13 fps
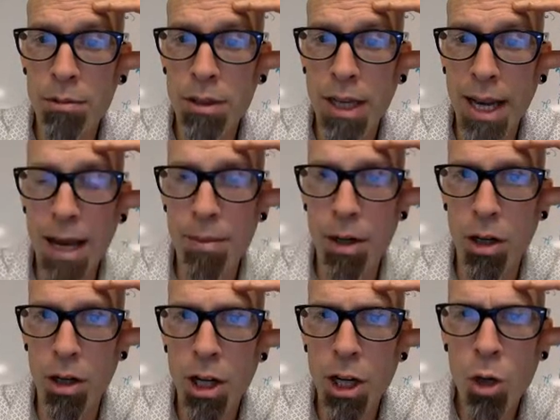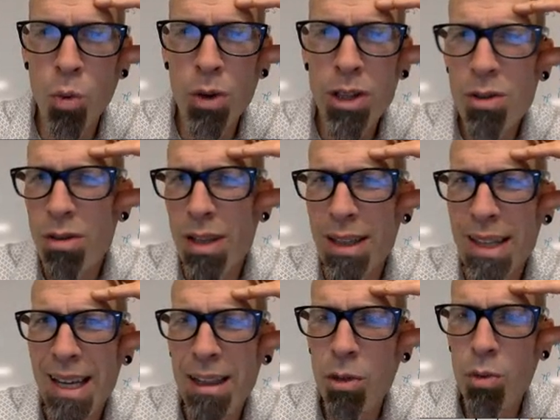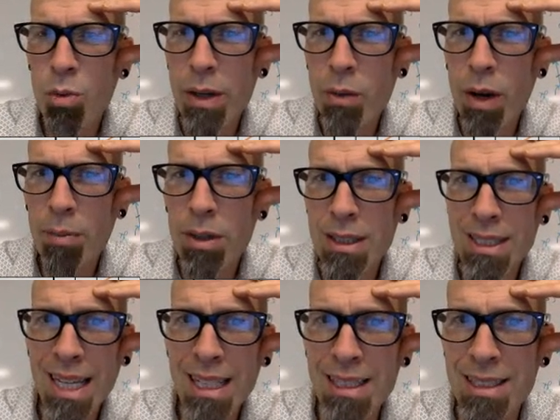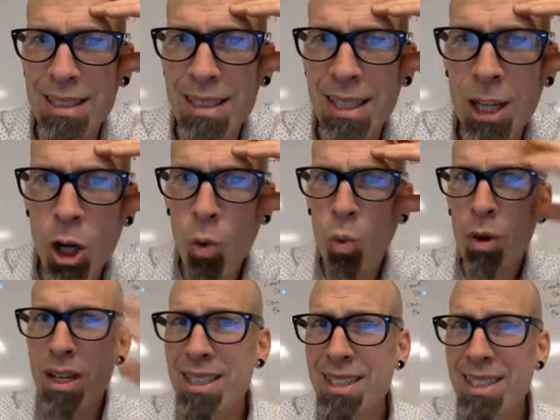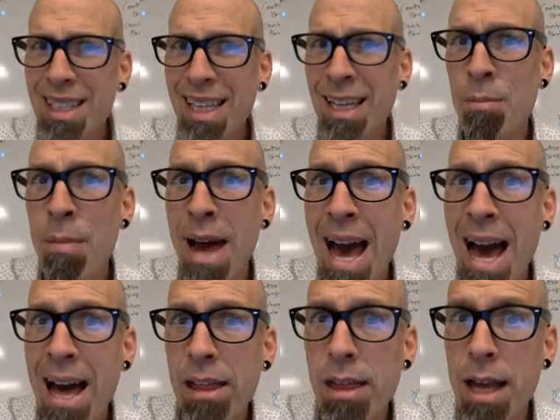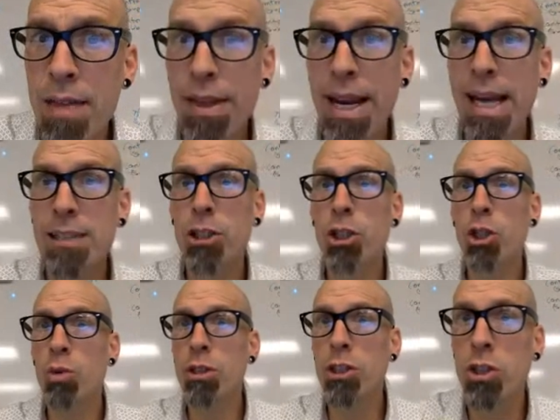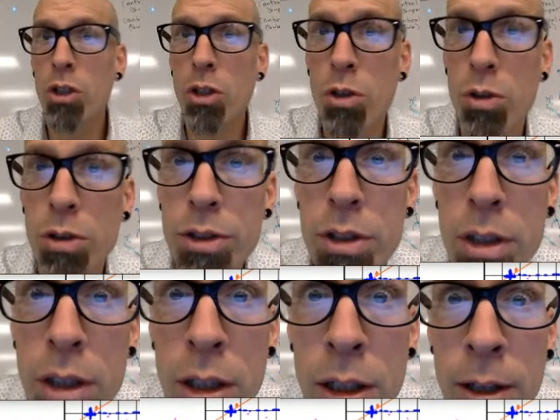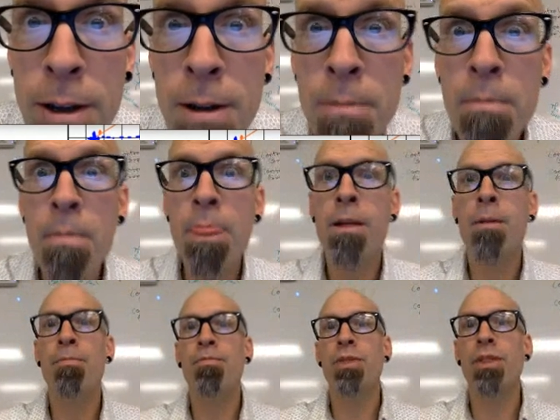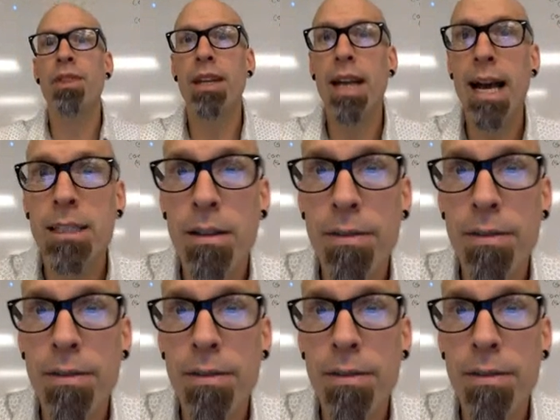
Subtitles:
diameter, what do you think that 3 represents? What is it in math that has to do with circles that has a